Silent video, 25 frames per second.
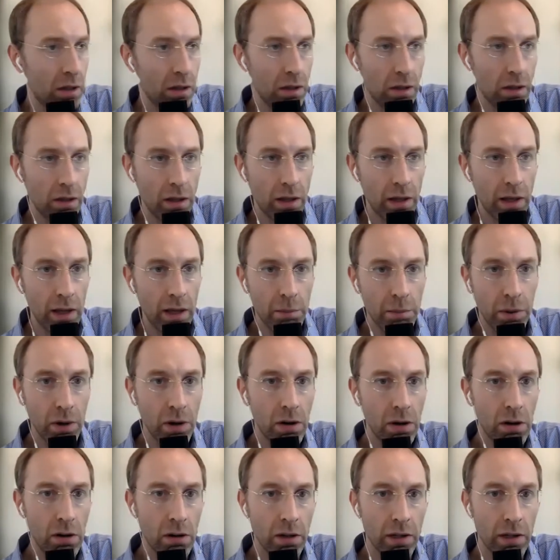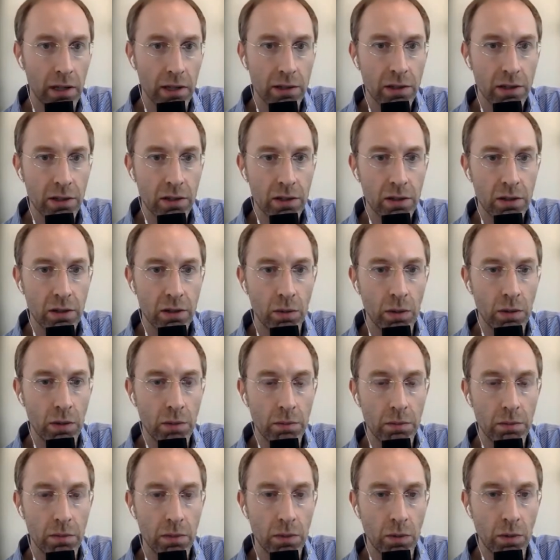a ball hits one
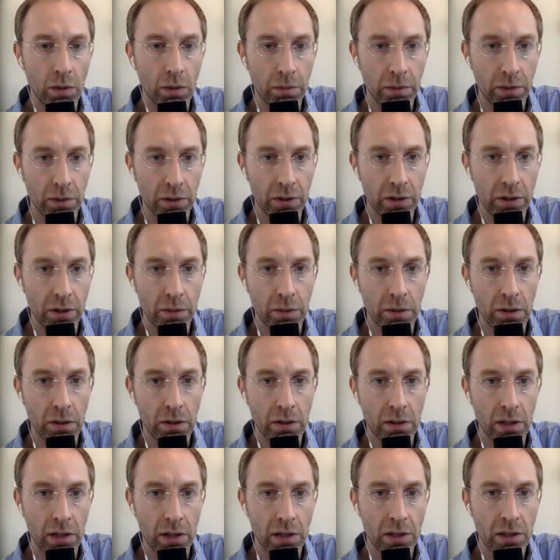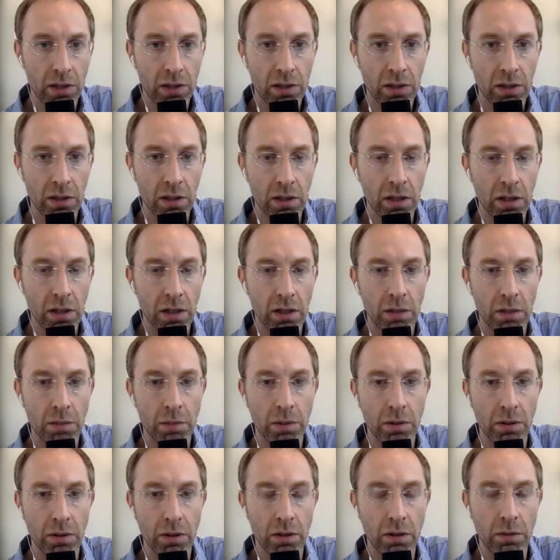billiard ball hits another
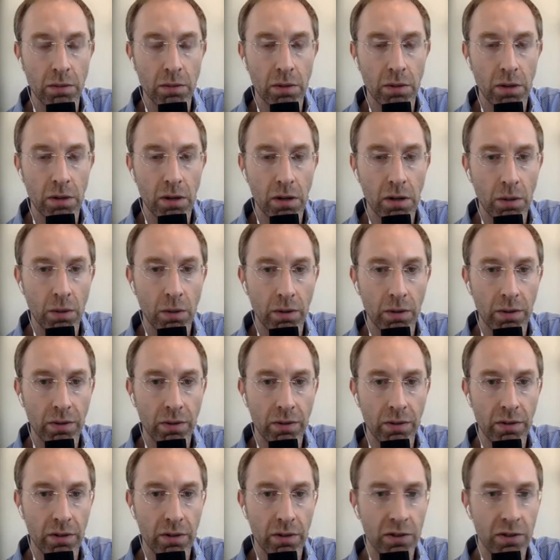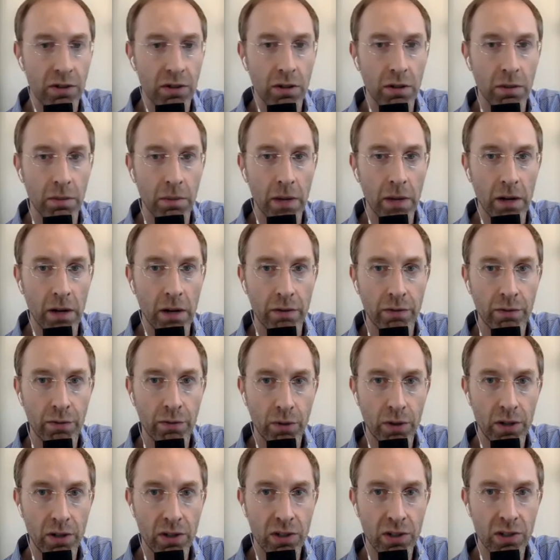billiard ball with a certain amount of
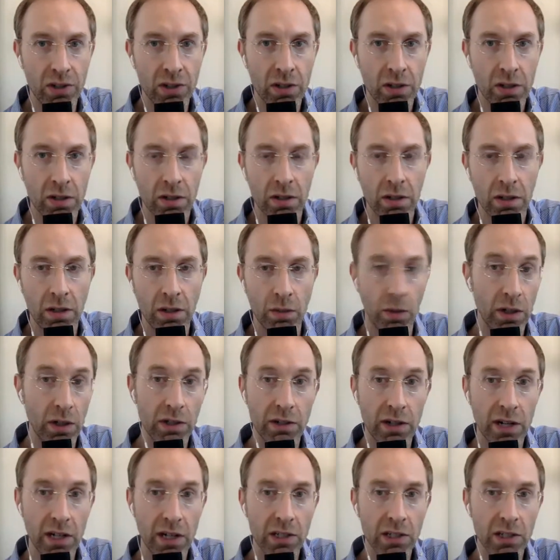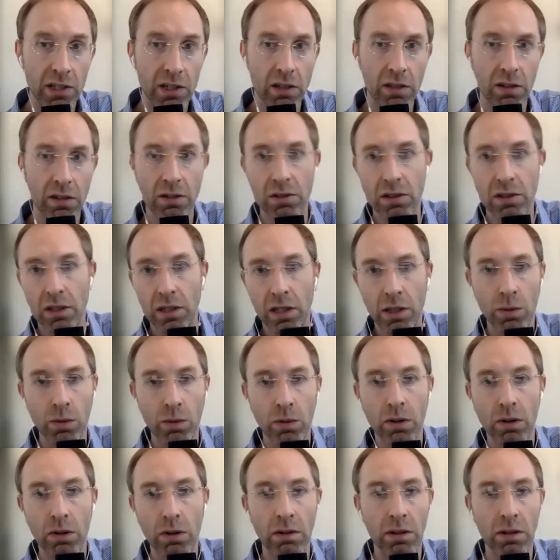force in one direction, there's an
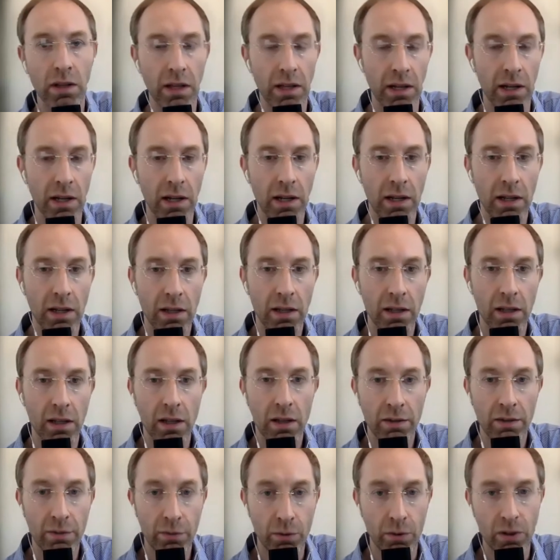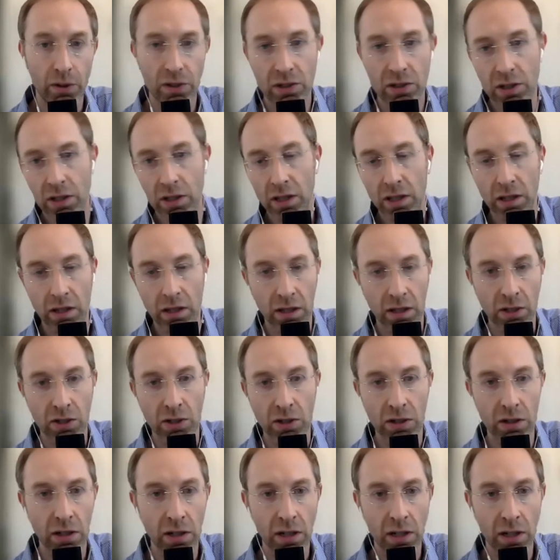equal and force
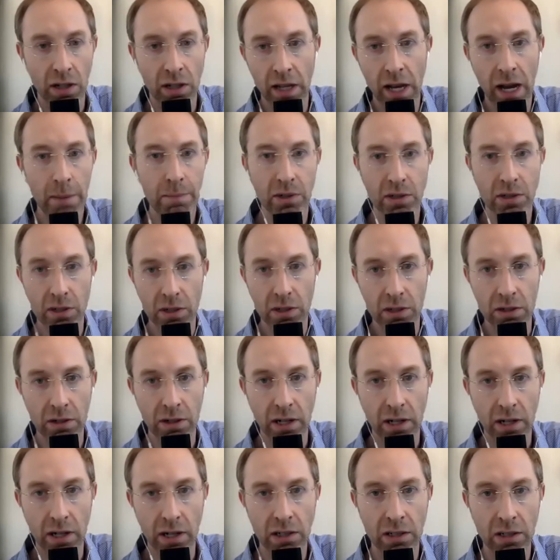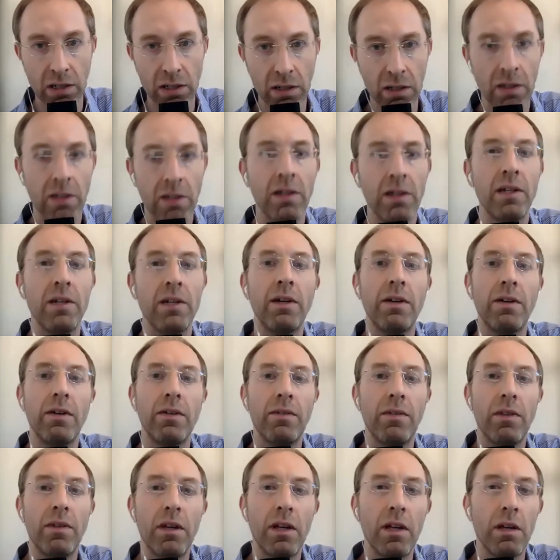exerted in the opposite direction,
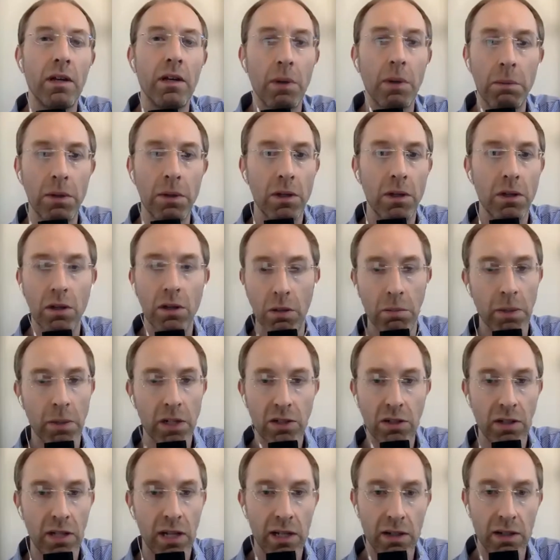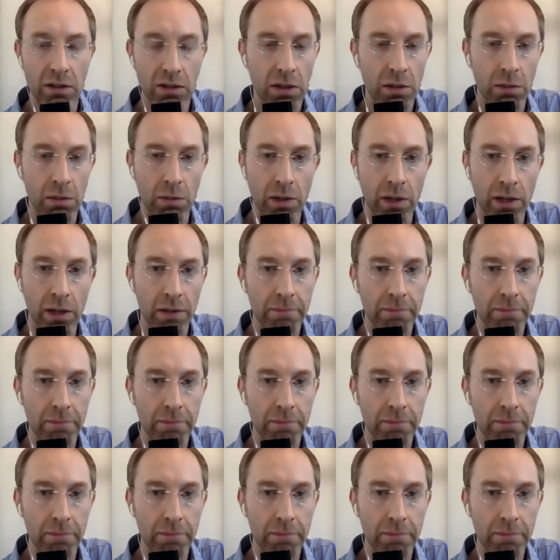and maybe you can measure that in some way.